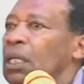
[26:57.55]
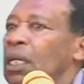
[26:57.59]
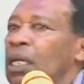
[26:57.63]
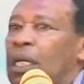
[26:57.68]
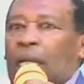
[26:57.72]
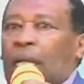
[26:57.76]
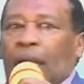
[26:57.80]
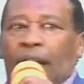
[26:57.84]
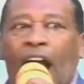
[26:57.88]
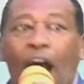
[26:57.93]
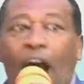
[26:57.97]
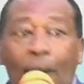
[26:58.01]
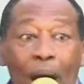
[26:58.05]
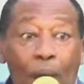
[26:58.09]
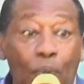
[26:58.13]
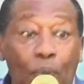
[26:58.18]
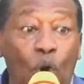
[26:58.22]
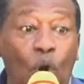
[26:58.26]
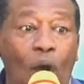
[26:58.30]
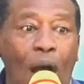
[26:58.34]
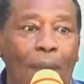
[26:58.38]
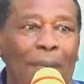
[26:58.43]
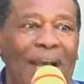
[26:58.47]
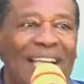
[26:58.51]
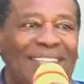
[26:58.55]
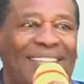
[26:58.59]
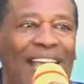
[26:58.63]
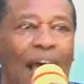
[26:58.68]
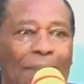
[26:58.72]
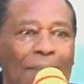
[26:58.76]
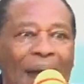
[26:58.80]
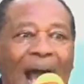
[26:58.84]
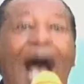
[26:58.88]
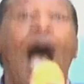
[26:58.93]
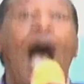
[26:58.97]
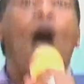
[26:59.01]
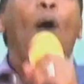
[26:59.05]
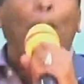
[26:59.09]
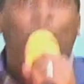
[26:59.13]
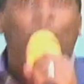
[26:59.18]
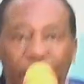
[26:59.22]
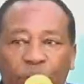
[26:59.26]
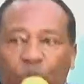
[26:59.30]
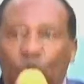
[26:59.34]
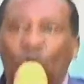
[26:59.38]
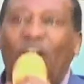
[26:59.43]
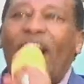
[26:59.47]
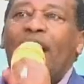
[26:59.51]
Kama Mungu amesema, I'll be
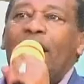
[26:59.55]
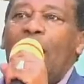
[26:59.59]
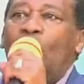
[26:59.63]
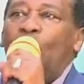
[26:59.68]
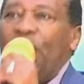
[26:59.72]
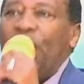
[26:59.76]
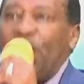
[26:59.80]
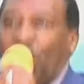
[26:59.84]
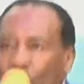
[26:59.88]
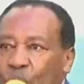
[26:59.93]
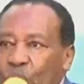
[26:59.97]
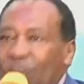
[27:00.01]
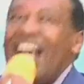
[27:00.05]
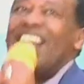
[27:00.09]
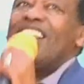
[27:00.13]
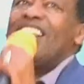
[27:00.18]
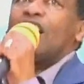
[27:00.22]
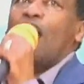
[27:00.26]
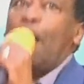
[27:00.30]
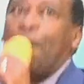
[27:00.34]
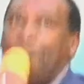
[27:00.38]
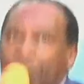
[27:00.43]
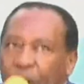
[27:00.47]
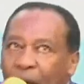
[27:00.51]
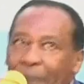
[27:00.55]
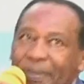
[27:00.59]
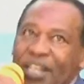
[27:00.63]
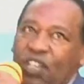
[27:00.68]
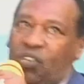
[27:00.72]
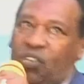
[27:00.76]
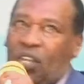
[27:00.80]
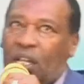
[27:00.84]
together with you. That is a promise.